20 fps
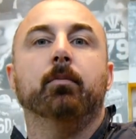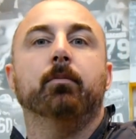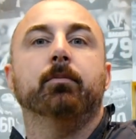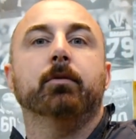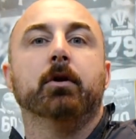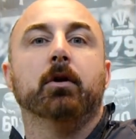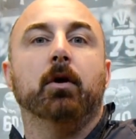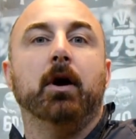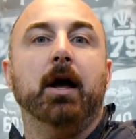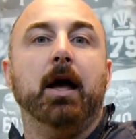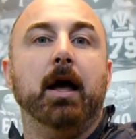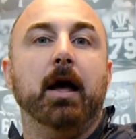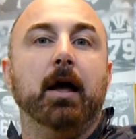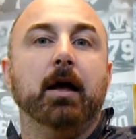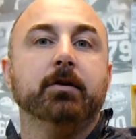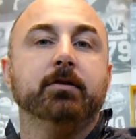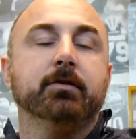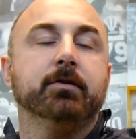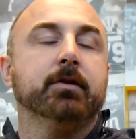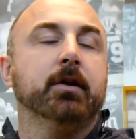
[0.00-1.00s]
You know,
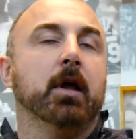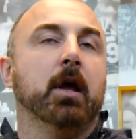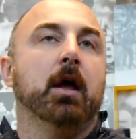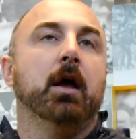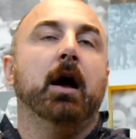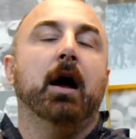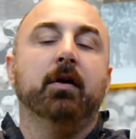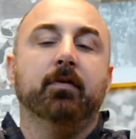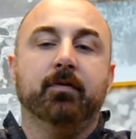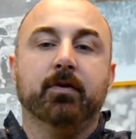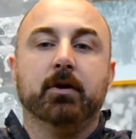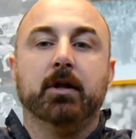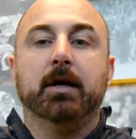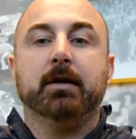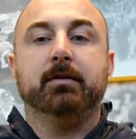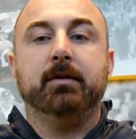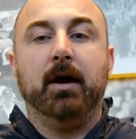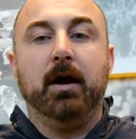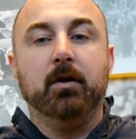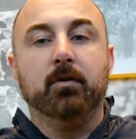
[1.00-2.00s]
I feel
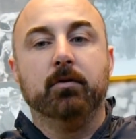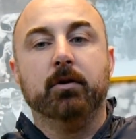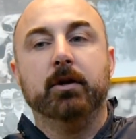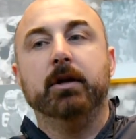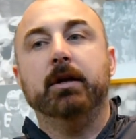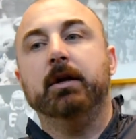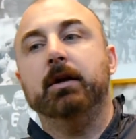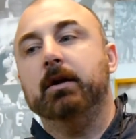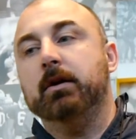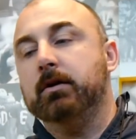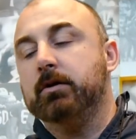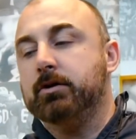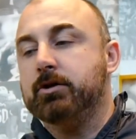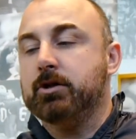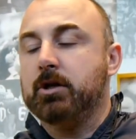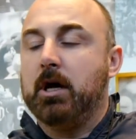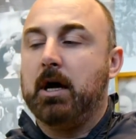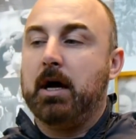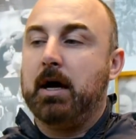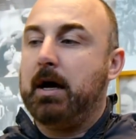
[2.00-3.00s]
like Tyree,
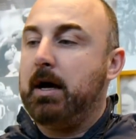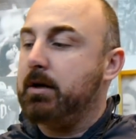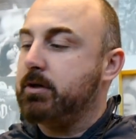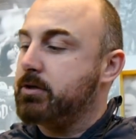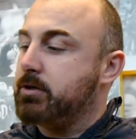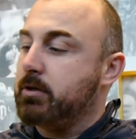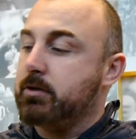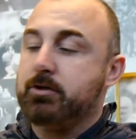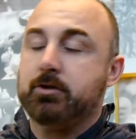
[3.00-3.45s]
Josh,